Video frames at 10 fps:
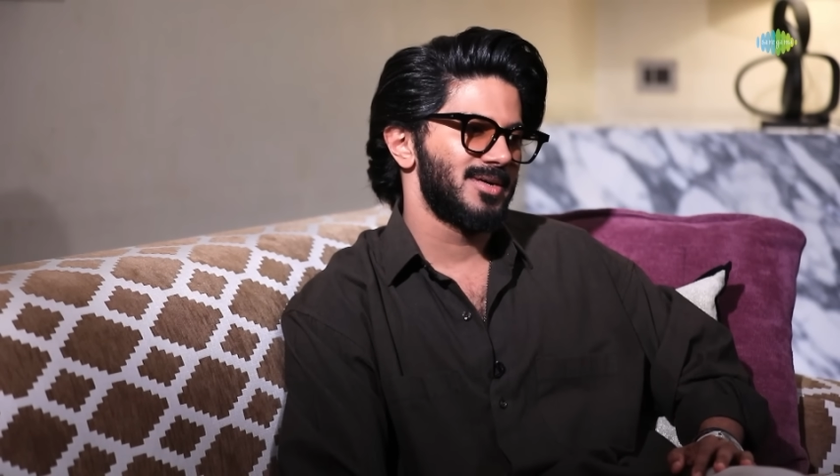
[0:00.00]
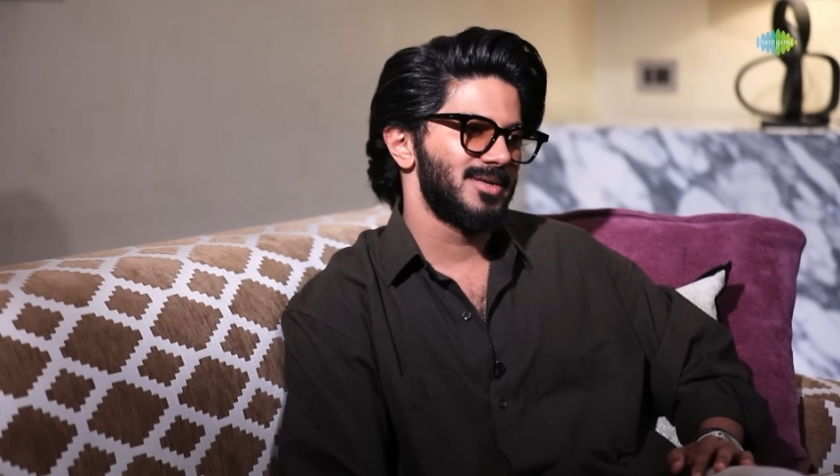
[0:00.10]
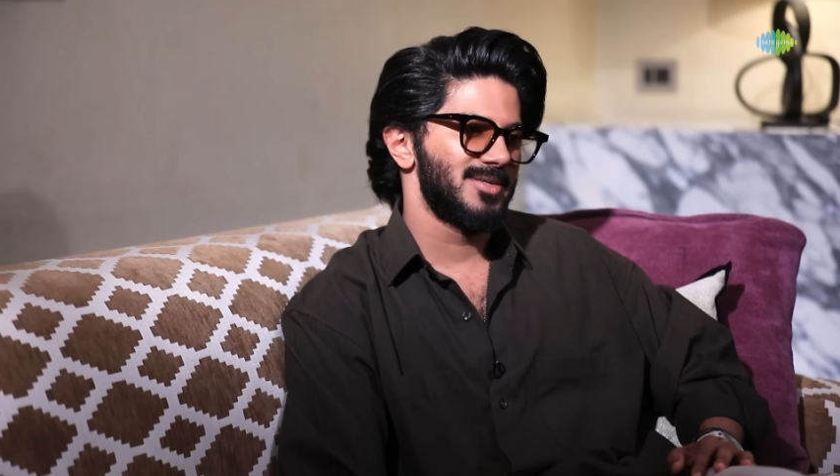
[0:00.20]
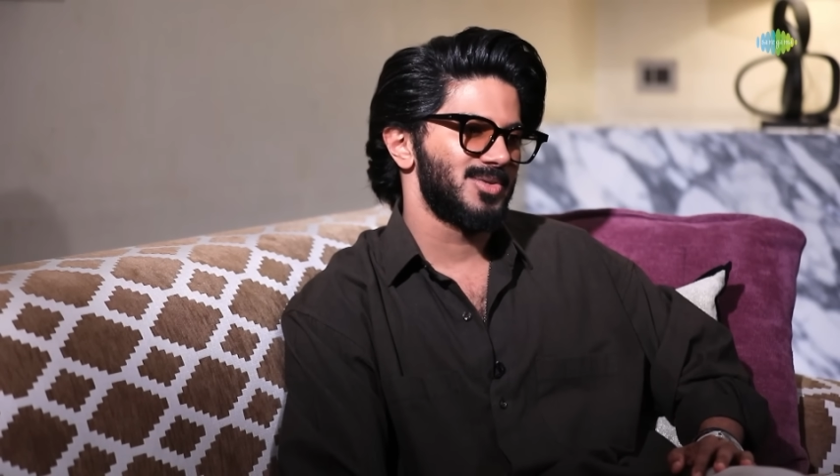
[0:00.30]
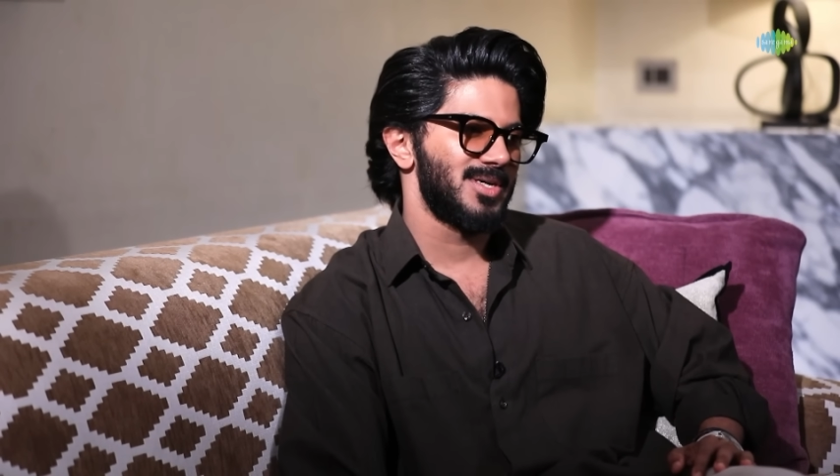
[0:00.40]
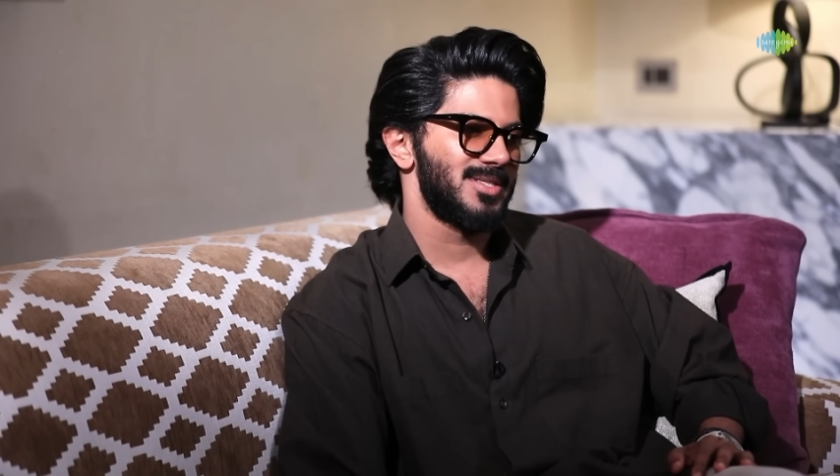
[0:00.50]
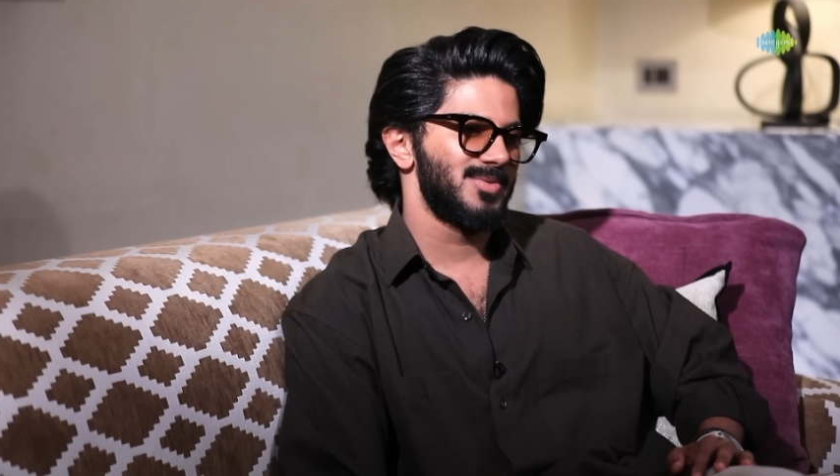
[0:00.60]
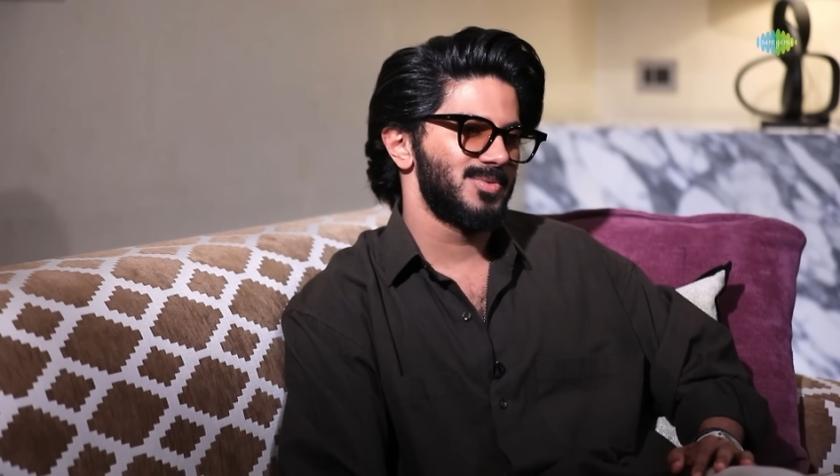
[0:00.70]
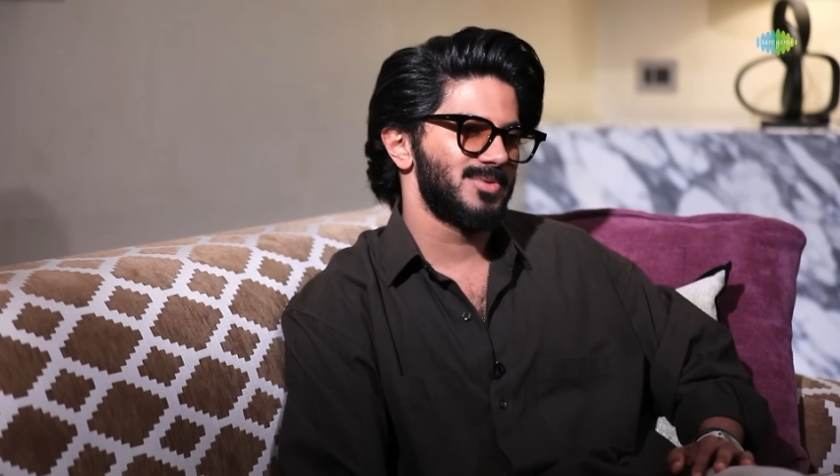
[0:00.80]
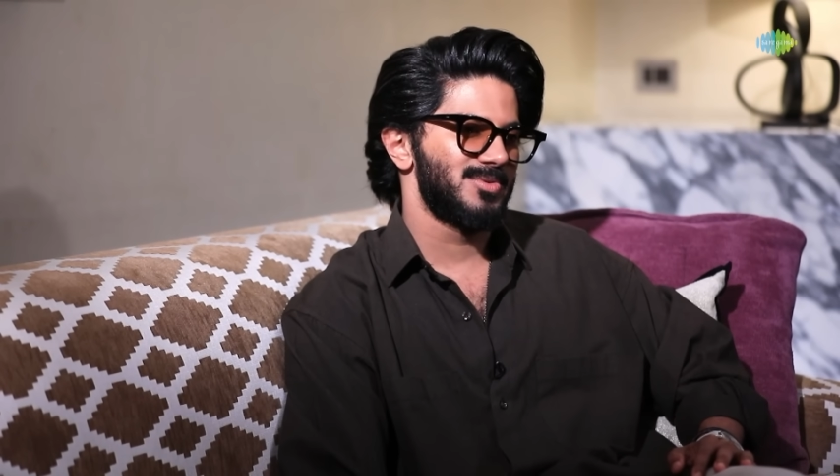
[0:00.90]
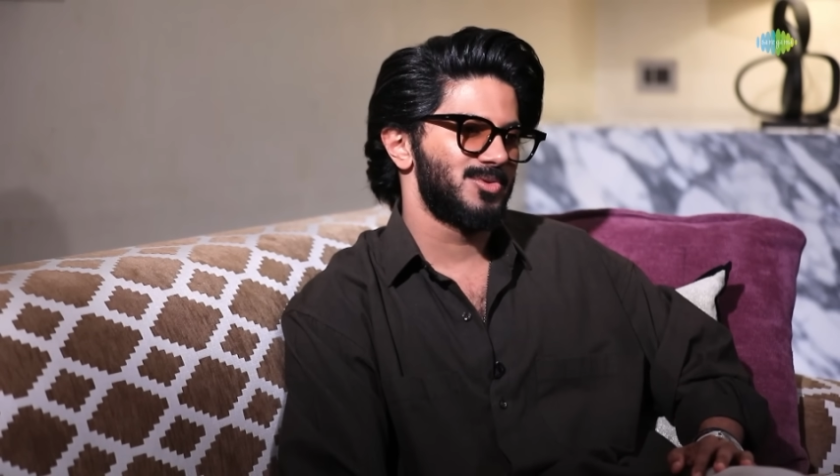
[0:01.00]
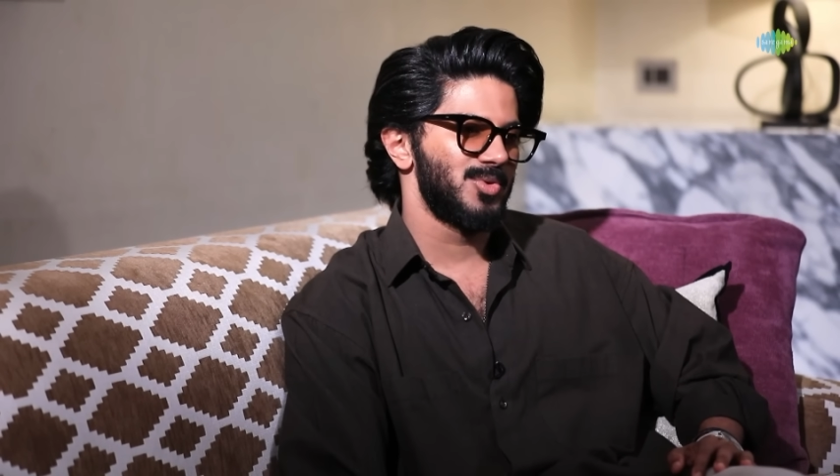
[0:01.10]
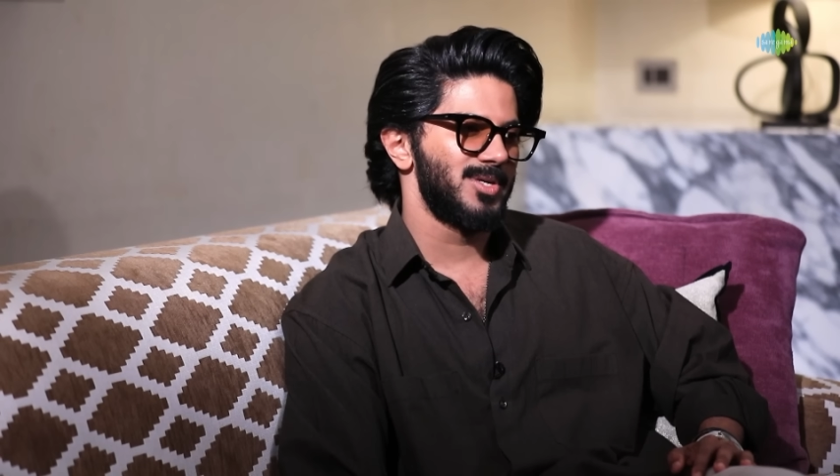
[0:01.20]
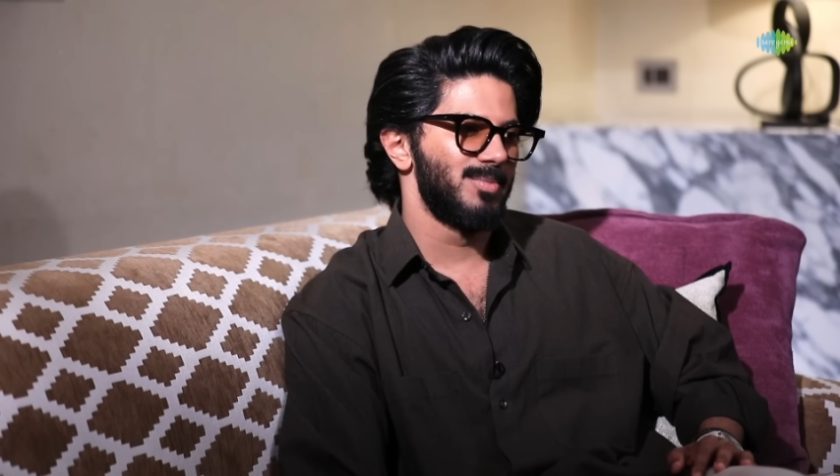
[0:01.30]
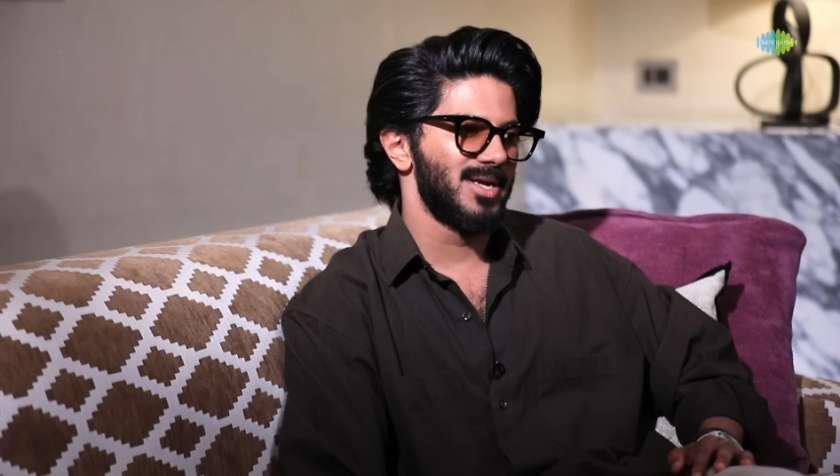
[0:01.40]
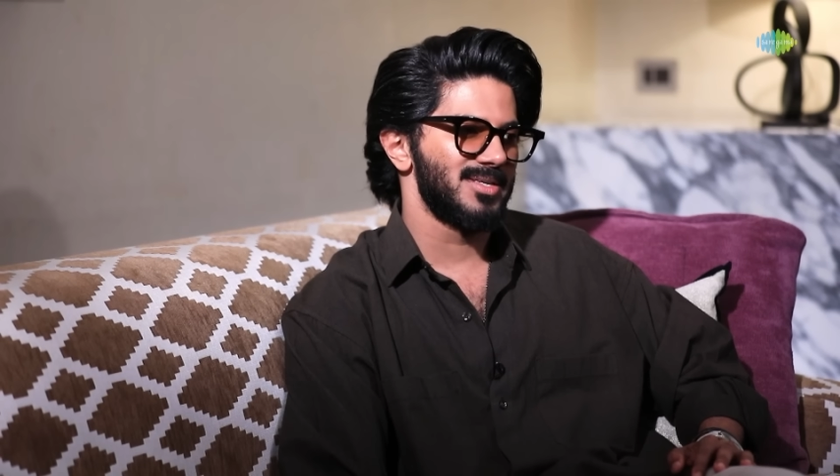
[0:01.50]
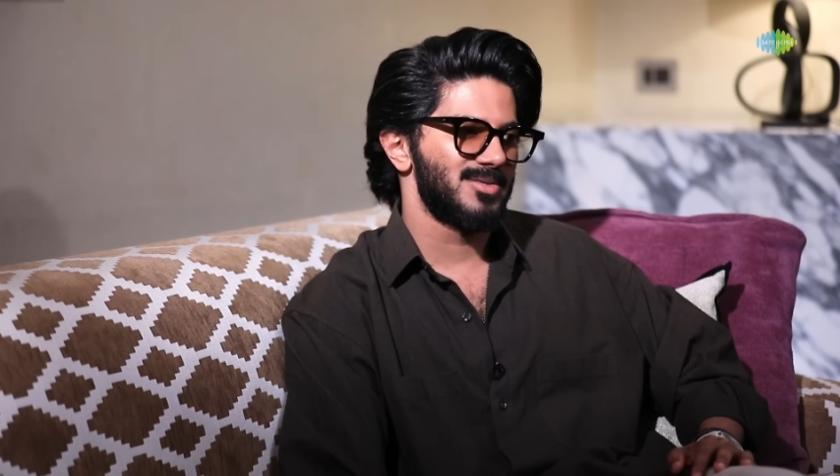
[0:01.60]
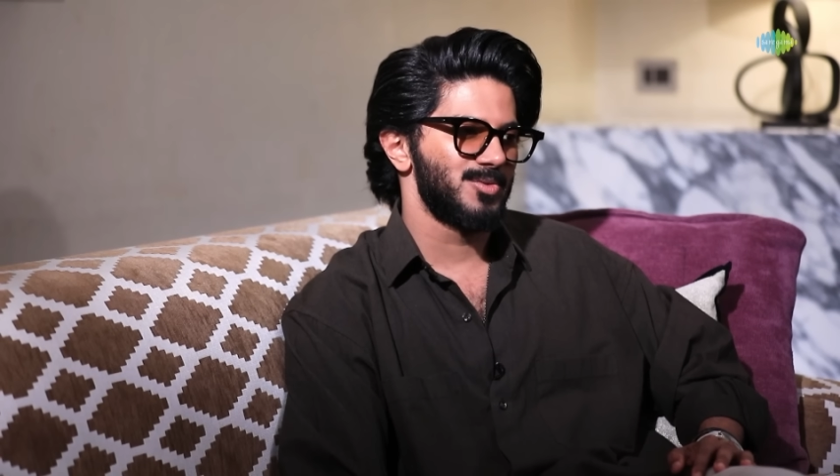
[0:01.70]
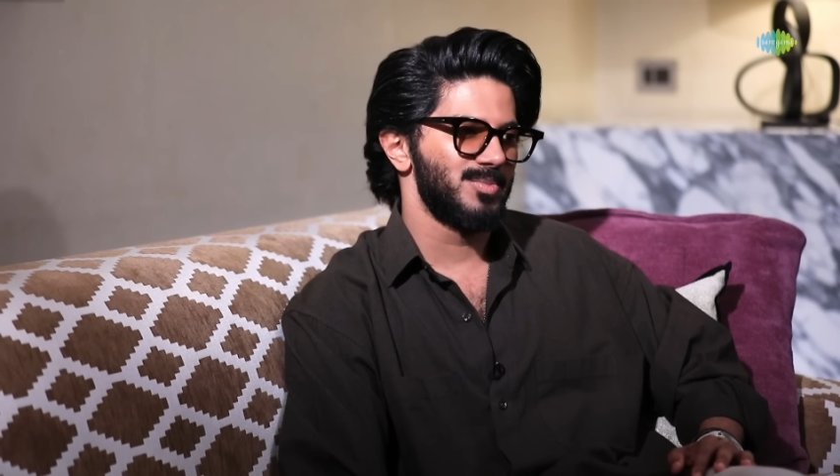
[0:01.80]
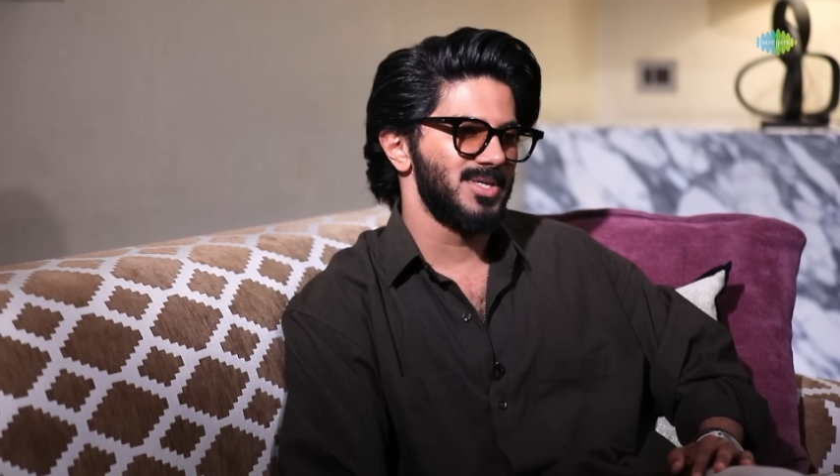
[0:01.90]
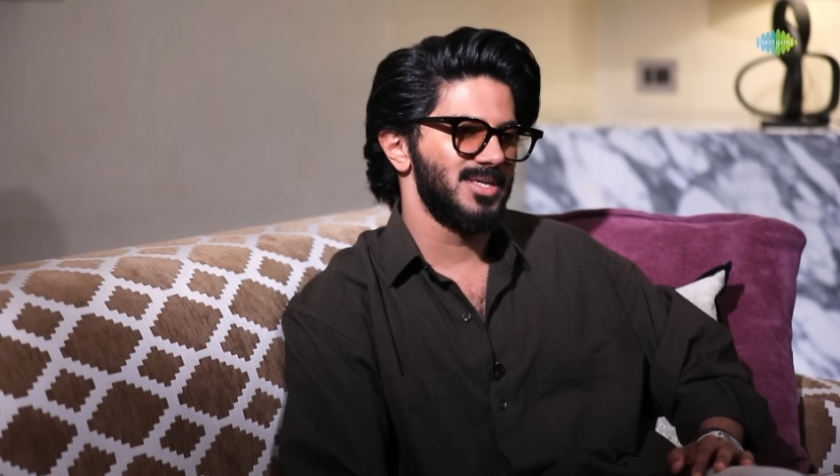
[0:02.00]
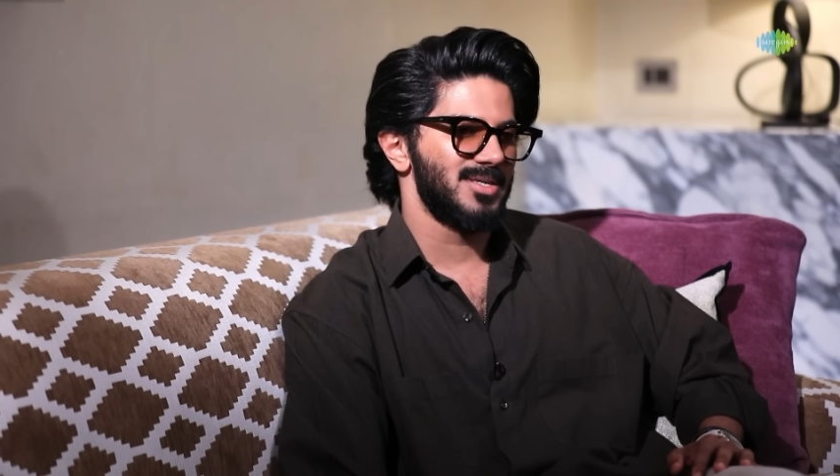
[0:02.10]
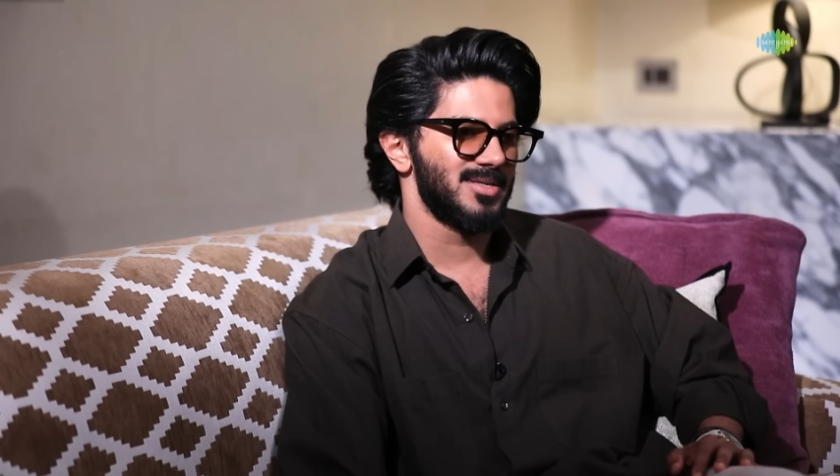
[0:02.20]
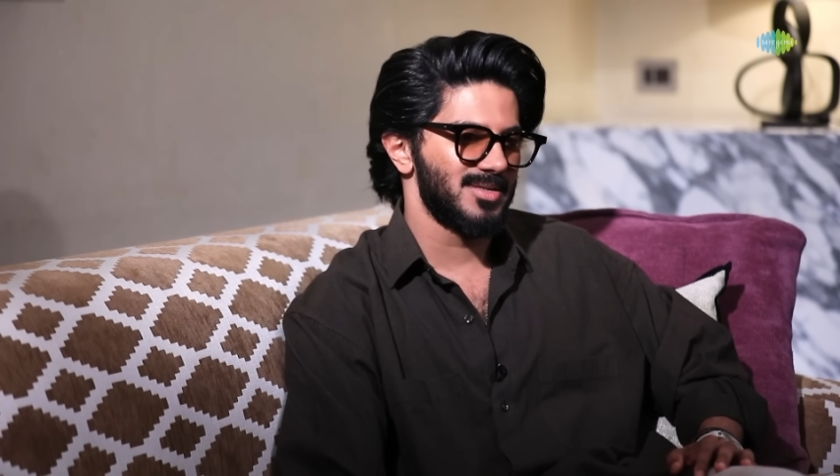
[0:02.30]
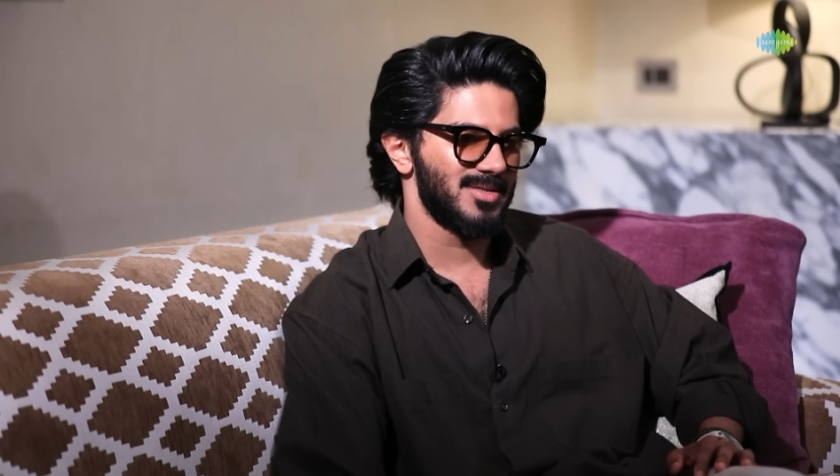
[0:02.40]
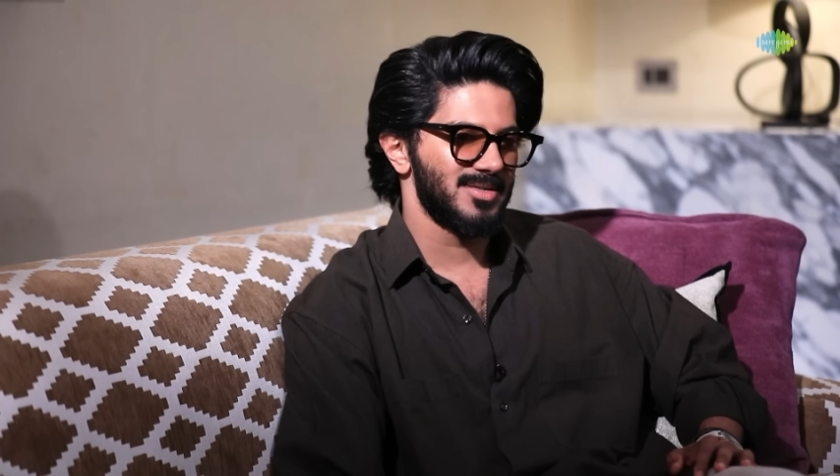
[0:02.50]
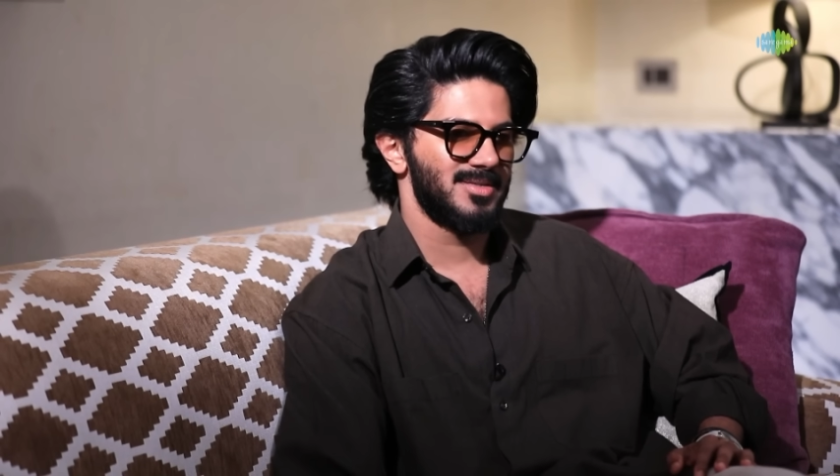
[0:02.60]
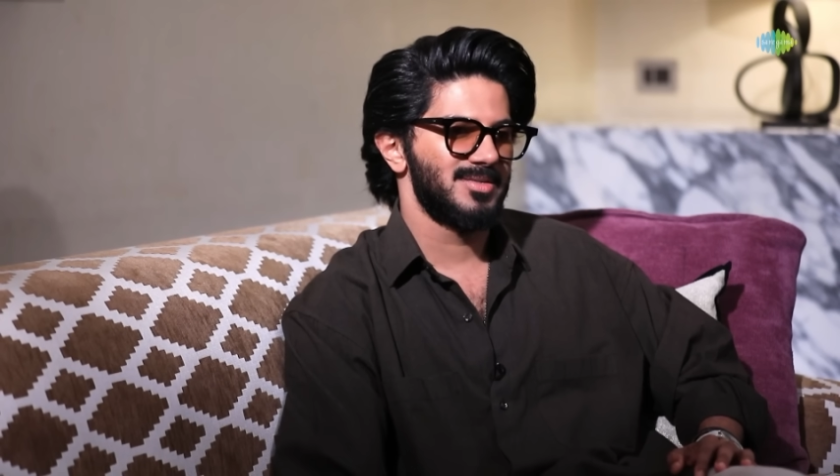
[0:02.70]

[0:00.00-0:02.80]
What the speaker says: So I think we're truly blessed to be here,